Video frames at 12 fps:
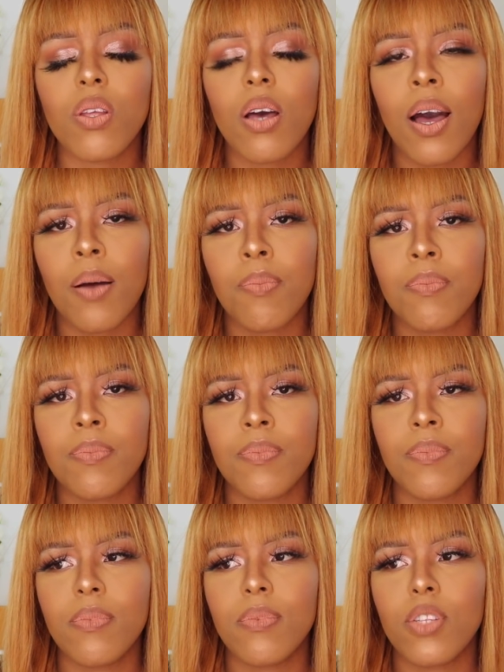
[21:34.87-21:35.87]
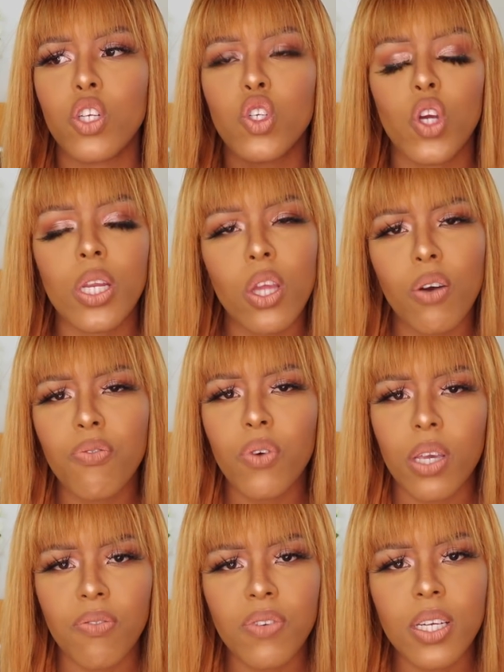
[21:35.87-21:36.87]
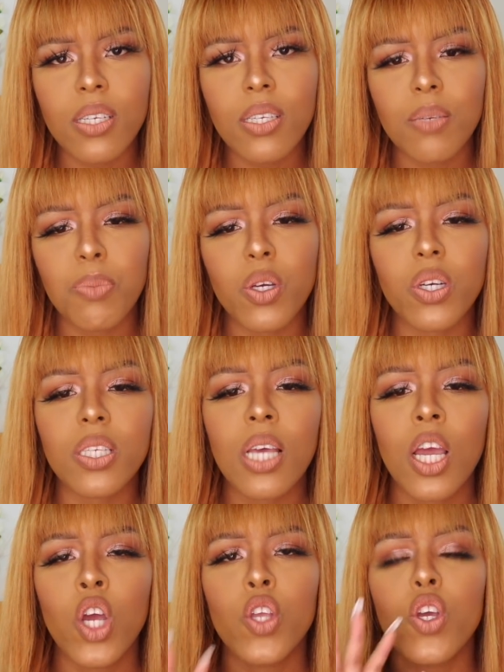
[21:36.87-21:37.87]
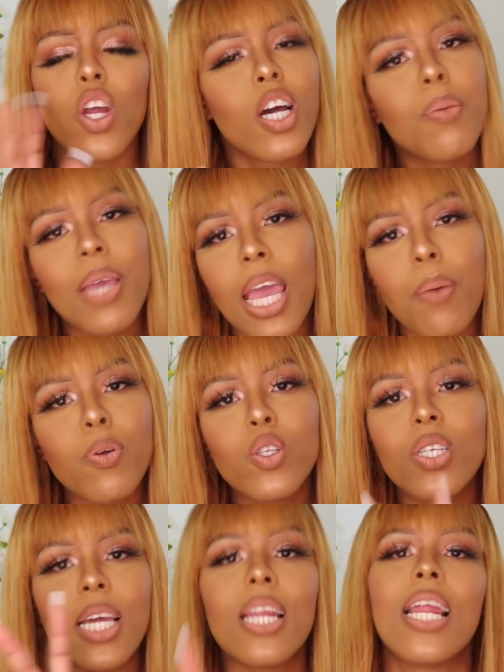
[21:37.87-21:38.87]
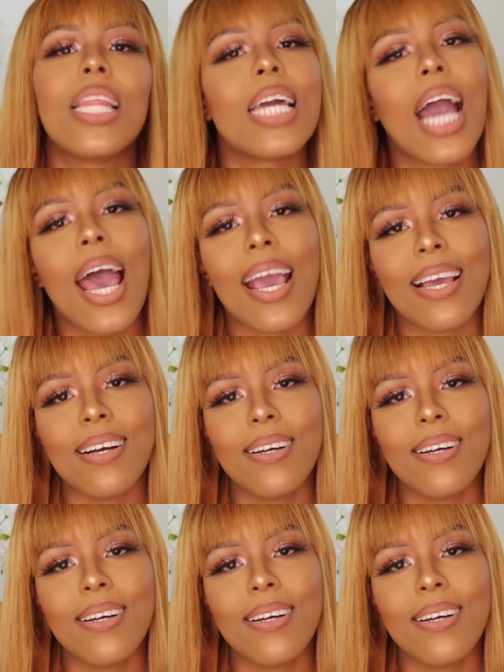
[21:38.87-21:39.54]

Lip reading: the journey of forgiveness, because you're not going to be able to date another guy.